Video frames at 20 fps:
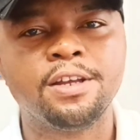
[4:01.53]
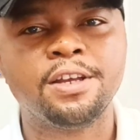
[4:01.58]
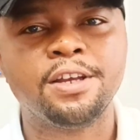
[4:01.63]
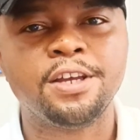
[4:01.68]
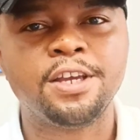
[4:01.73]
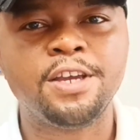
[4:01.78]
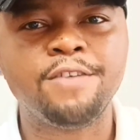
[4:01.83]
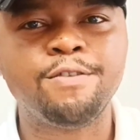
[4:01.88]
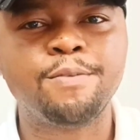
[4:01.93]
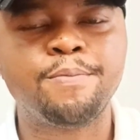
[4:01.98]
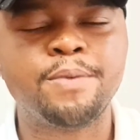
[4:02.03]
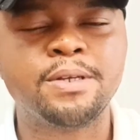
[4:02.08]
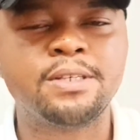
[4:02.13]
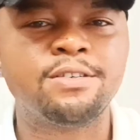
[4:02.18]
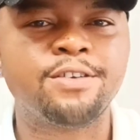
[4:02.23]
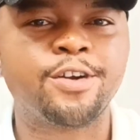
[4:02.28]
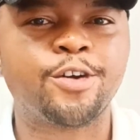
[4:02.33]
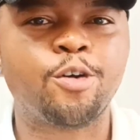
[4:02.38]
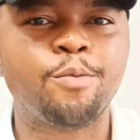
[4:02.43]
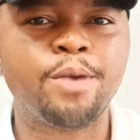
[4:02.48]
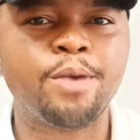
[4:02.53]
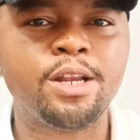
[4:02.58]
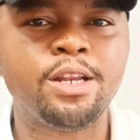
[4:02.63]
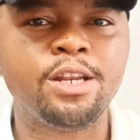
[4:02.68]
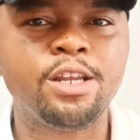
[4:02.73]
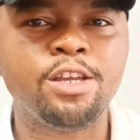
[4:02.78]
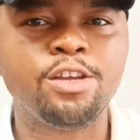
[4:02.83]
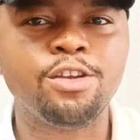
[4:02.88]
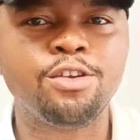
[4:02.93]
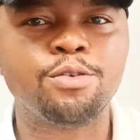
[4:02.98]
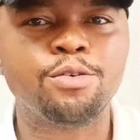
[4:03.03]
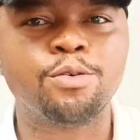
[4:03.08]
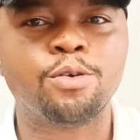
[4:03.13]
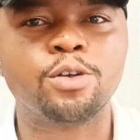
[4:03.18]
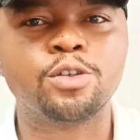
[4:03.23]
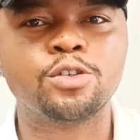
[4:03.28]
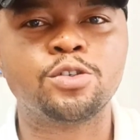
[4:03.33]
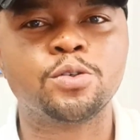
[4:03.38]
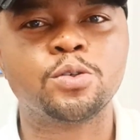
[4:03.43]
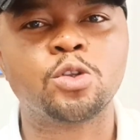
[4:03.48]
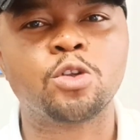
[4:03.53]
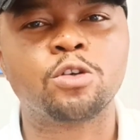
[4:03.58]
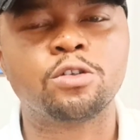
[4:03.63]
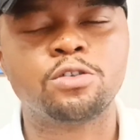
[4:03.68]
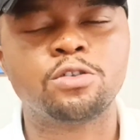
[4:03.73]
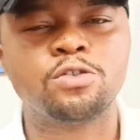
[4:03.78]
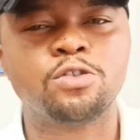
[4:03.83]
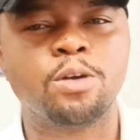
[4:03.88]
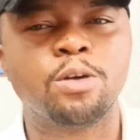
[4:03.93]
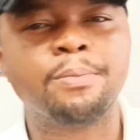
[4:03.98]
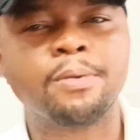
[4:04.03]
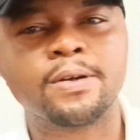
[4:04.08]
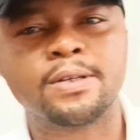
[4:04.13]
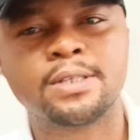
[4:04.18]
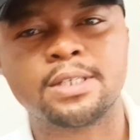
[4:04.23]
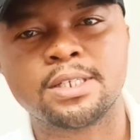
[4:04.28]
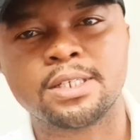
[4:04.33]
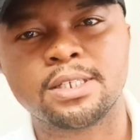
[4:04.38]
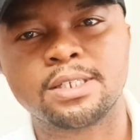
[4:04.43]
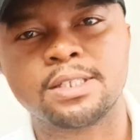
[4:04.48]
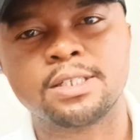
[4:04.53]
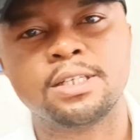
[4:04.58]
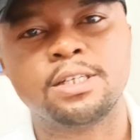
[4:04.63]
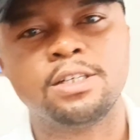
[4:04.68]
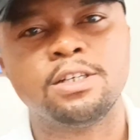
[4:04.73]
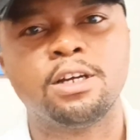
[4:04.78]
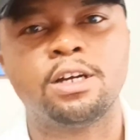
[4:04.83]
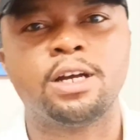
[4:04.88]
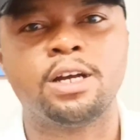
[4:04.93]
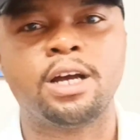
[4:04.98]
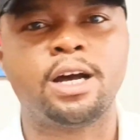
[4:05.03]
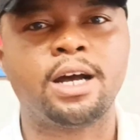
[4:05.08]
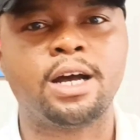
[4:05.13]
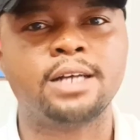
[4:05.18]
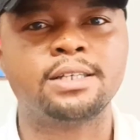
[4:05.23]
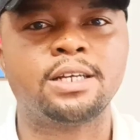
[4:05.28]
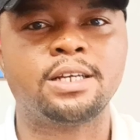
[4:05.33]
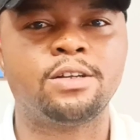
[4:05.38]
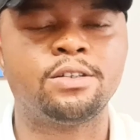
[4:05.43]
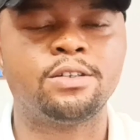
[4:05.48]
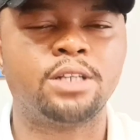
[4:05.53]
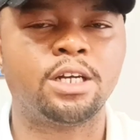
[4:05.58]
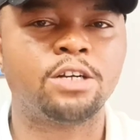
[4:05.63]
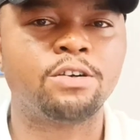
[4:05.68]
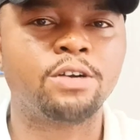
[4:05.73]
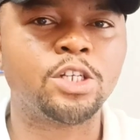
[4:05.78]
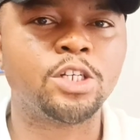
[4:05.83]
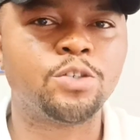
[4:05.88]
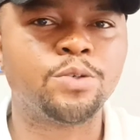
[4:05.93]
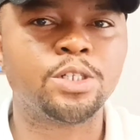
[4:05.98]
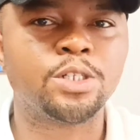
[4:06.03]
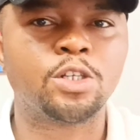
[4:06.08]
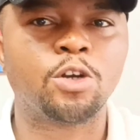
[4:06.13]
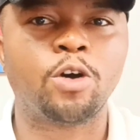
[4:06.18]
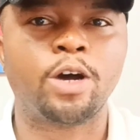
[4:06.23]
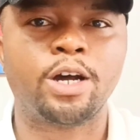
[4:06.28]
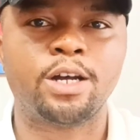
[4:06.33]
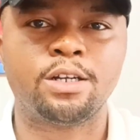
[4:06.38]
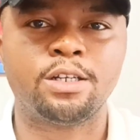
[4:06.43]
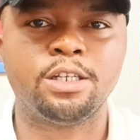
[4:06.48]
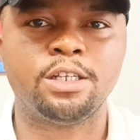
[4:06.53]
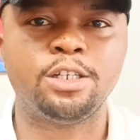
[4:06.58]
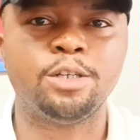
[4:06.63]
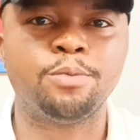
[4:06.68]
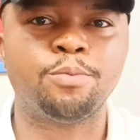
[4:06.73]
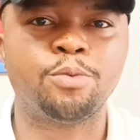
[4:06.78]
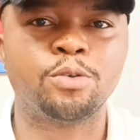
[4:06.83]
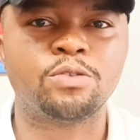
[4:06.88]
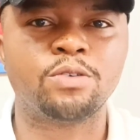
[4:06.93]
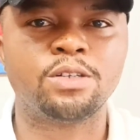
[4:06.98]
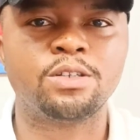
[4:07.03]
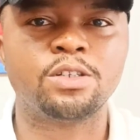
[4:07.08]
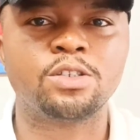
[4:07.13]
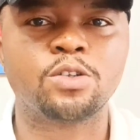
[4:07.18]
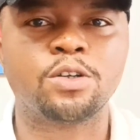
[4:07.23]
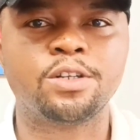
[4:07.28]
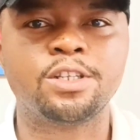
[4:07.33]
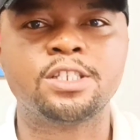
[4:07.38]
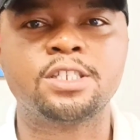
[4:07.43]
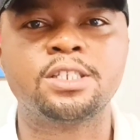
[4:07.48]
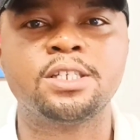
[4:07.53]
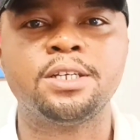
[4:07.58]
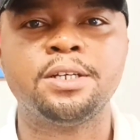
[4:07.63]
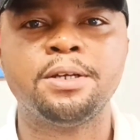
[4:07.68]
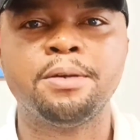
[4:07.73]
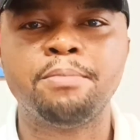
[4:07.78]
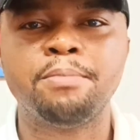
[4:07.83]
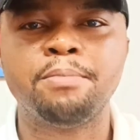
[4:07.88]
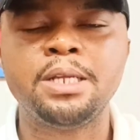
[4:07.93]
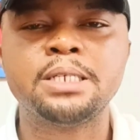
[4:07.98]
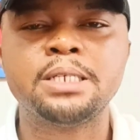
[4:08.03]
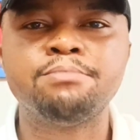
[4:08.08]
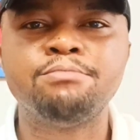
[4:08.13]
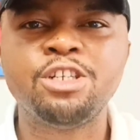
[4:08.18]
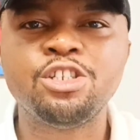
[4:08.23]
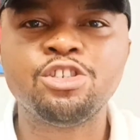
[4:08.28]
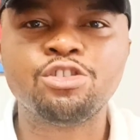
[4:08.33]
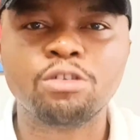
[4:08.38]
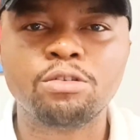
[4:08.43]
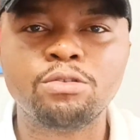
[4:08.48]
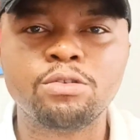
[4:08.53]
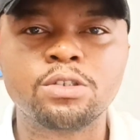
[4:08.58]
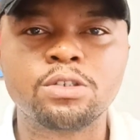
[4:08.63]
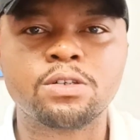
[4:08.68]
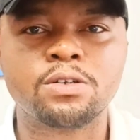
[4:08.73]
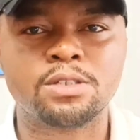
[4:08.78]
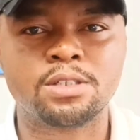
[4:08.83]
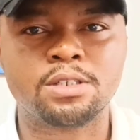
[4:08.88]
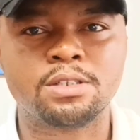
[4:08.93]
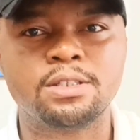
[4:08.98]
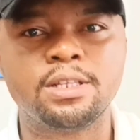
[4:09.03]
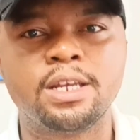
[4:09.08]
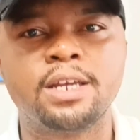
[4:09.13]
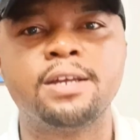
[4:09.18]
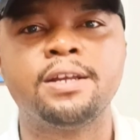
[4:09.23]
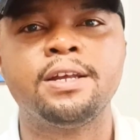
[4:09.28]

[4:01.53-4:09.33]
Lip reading: If the person recommending you also taught you some courses as an undergraduate or in the postgraduate studies, please mention those courses there